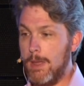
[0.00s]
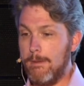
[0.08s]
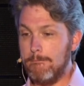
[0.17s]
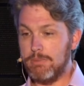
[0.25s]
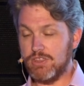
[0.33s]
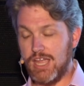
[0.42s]

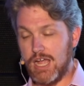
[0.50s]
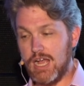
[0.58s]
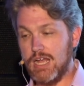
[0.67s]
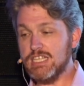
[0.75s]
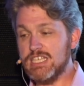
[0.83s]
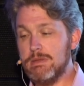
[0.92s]
But there
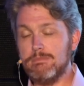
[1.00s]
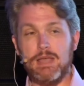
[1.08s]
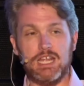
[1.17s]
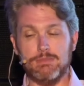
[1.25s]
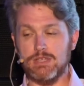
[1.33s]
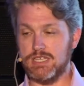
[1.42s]
are some
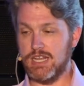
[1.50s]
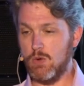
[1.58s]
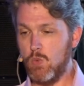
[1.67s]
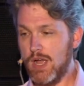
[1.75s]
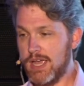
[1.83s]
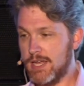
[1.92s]
impediments in our
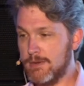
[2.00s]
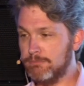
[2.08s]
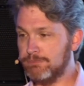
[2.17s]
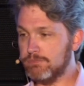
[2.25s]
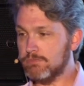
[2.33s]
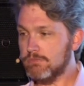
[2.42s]
way.
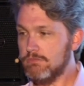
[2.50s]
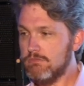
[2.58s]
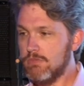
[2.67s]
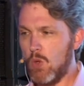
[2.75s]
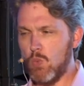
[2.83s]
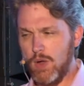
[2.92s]

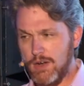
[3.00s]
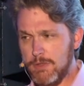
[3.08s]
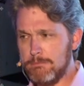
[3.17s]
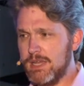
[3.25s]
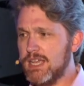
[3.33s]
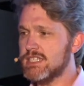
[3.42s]
One of the
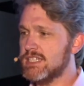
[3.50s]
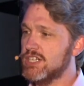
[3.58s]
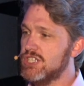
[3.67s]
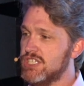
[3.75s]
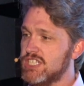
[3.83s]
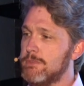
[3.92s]
biggest
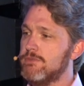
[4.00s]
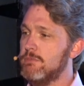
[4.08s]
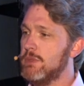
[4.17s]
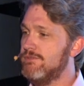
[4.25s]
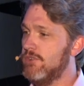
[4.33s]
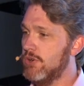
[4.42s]
actually stems from
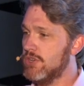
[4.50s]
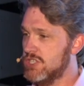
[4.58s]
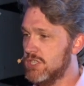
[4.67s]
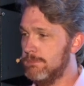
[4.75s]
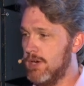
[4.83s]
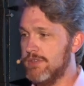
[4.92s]
the focus of
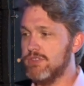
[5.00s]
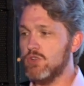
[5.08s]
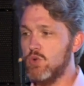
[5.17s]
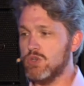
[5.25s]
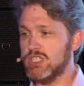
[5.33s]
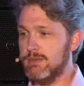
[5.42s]
the Python
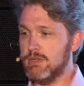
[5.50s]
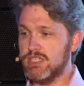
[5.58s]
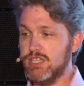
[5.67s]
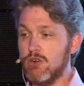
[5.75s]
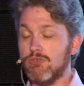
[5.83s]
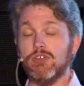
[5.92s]
core team
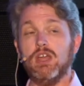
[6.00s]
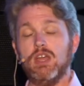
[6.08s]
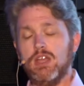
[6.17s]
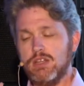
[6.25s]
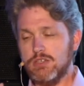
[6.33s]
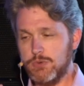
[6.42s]
itself.
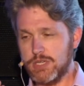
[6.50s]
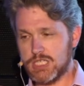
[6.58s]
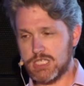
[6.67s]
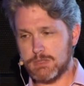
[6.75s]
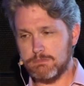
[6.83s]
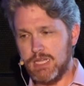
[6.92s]
To
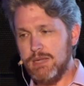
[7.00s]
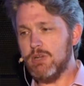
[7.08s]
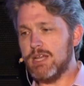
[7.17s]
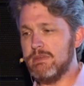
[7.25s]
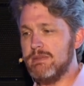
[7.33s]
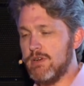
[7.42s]
explain what
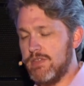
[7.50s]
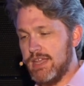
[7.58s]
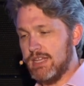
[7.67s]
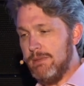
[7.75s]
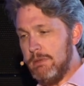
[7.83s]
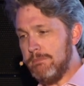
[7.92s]
I mean by
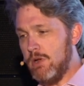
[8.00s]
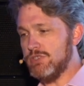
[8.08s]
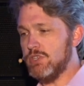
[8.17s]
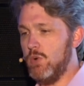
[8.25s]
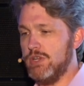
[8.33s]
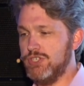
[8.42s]
that, let me pose
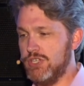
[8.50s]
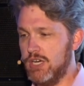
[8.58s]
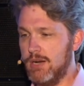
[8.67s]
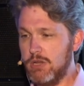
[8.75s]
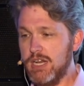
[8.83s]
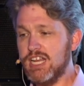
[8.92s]
a question, and
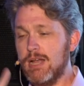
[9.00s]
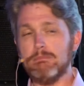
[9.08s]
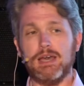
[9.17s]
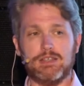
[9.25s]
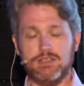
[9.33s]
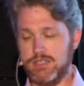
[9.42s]
I'm going to come
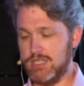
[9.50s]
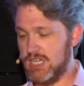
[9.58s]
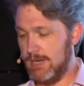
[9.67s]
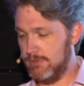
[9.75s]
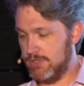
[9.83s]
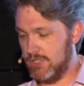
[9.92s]
back to this a
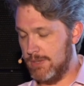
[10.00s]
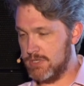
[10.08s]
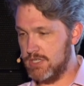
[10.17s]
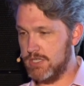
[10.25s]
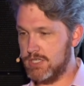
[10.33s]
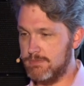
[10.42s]
couple of times in
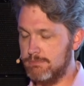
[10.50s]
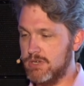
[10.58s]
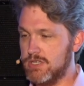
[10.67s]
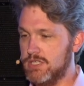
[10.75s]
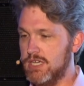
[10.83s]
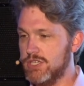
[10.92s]
this
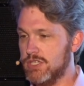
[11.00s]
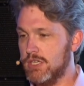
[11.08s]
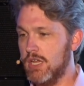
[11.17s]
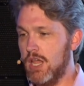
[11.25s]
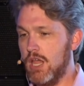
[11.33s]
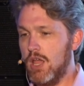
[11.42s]
presentation.
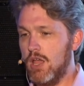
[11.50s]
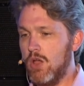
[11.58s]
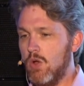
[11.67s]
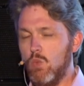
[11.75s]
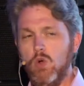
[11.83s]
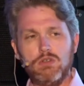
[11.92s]

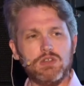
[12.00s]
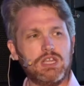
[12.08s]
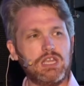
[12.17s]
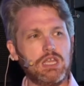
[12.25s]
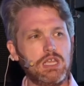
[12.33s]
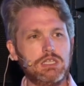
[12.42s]
What
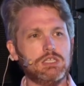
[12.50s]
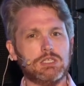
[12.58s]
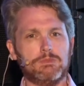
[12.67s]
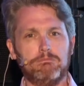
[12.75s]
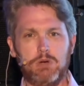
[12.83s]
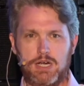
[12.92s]
is
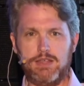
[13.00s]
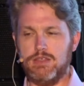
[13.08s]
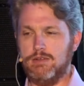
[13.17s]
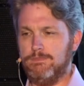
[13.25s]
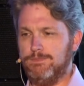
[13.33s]
Python?